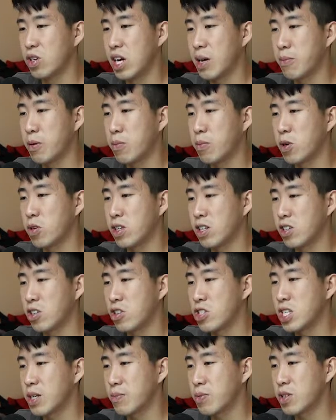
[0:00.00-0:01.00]
it promoted
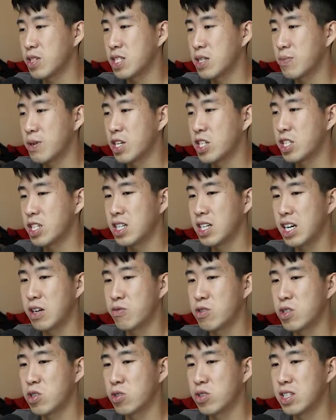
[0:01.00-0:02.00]
nursing participation and
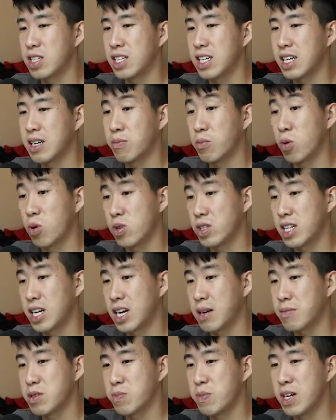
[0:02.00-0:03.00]
resulted in more
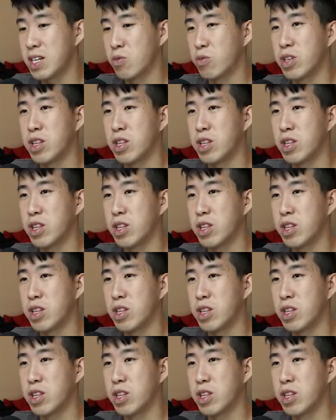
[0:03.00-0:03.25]
time spent with the